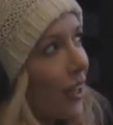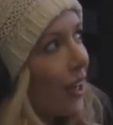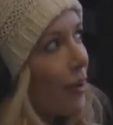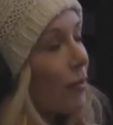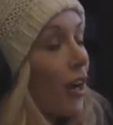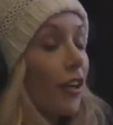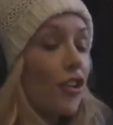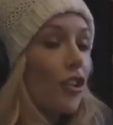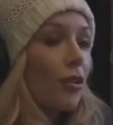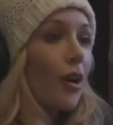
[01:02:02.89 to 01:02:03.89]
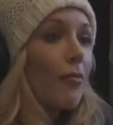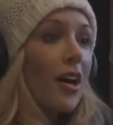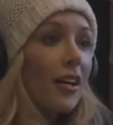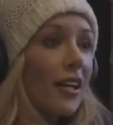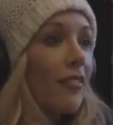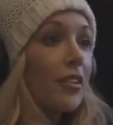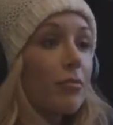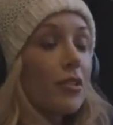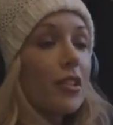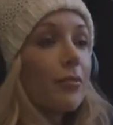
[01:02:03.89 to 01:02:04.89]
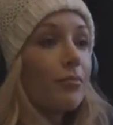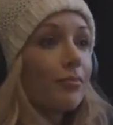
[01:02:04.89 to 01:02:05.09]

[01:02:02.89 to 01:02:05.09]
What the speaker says: I'm not going to have a nipple slip.